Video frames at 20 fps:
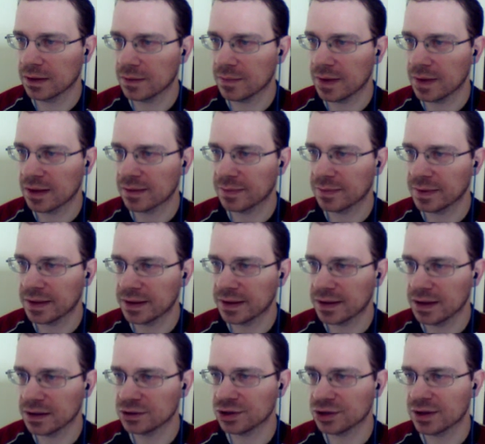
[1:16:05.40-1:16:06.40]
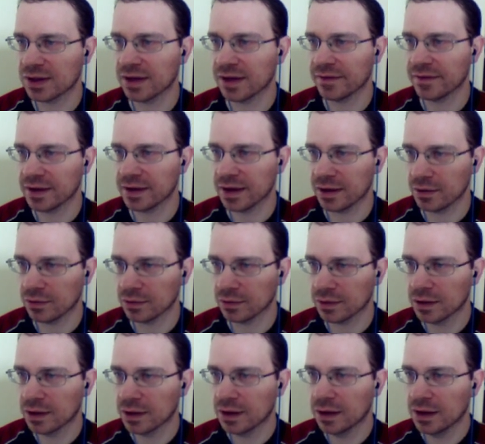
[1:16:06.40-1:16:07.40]
he must play king g7. Yeah,
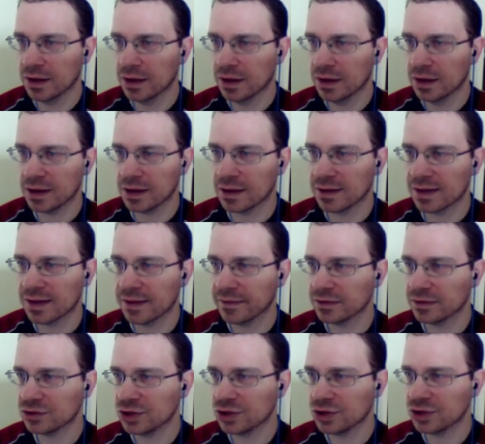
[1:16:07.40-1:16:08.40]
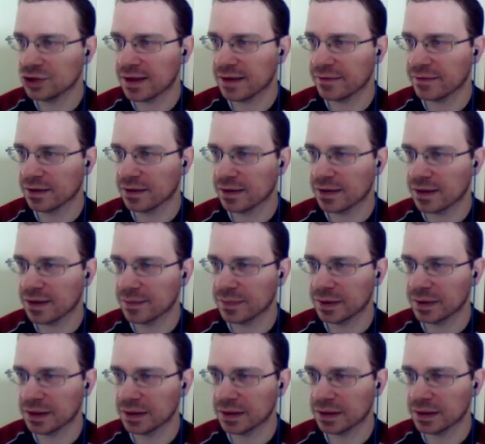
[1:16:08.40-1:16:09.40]
on king g7, g7
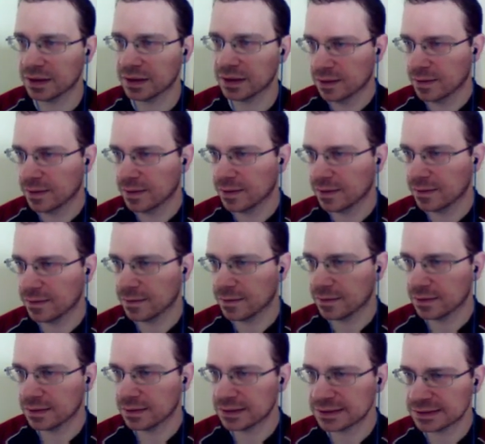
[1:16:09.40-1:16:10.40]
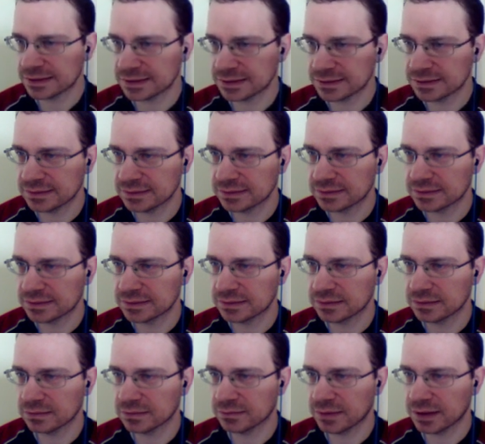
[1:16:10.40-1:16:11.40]
simply.
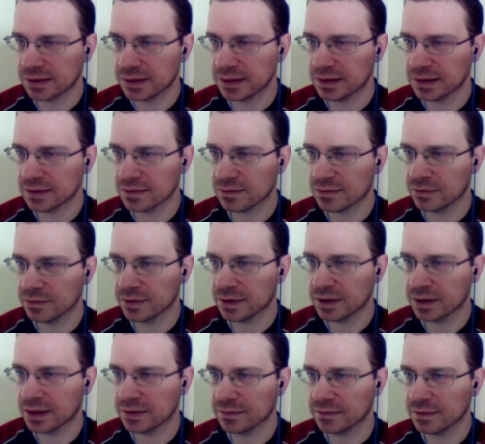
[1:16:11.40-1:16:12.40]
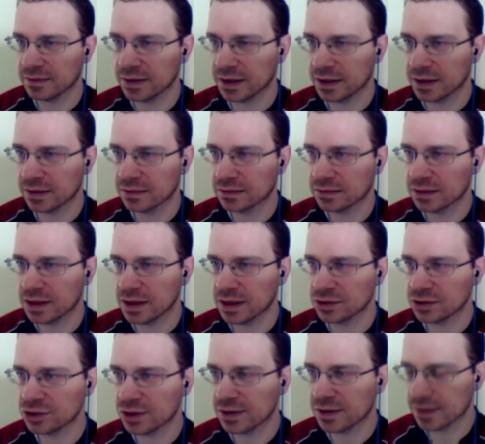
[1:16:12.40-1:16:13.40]
What else do we have? Yeah,
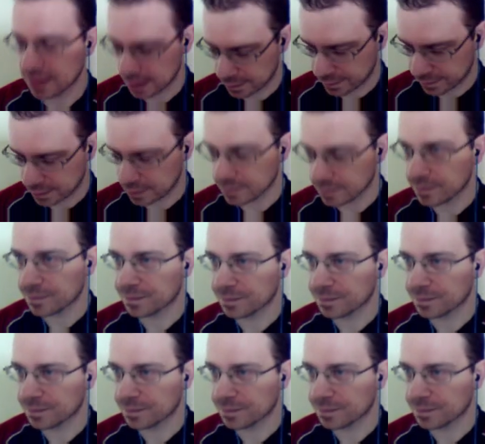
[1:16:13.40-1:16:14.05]
king g7.